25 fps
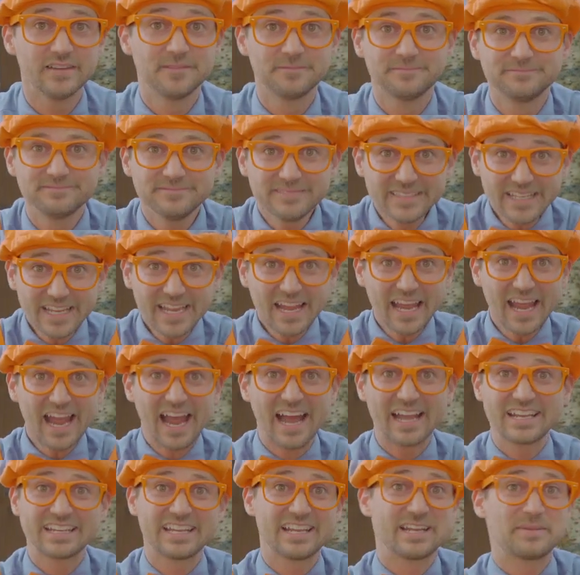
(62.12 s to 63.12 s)

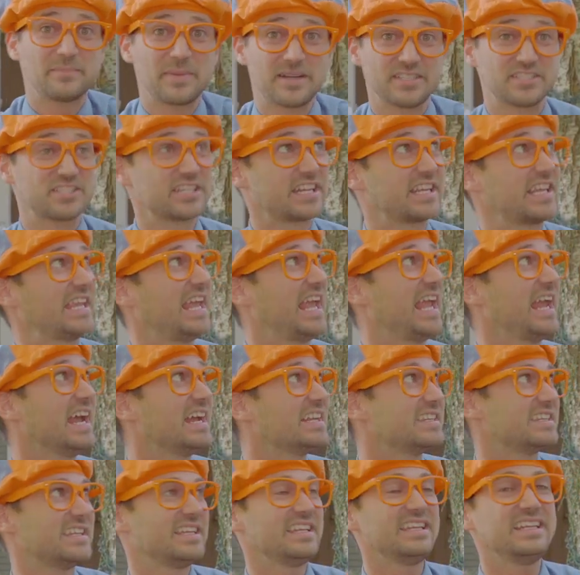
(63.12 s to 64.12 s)
yeah, and get a bunch of
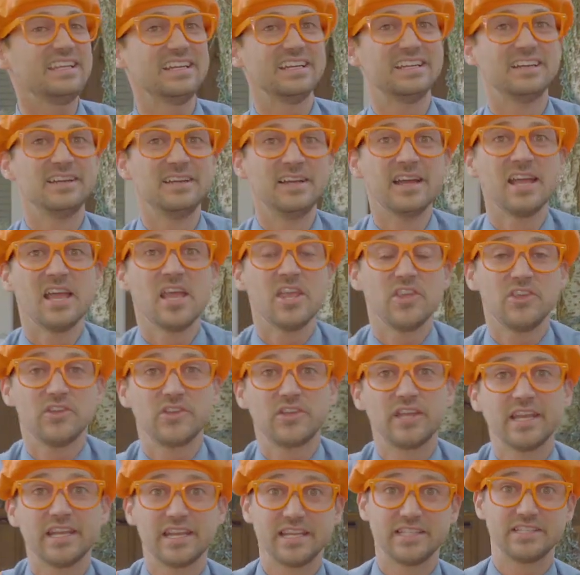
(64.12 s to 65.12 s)
candy.
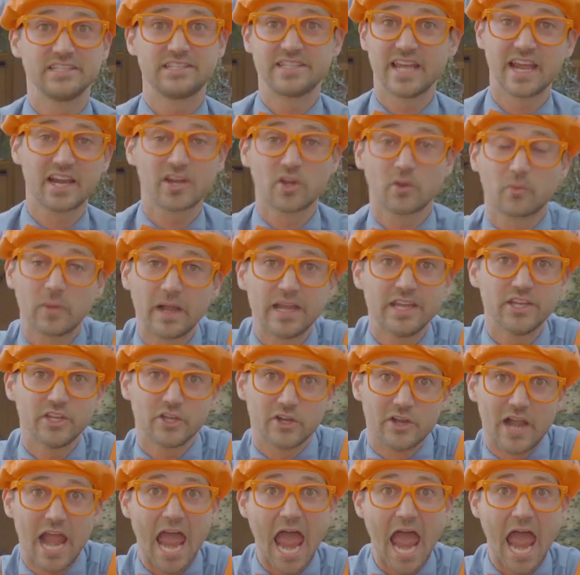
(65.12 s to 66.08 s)
You get to decorate your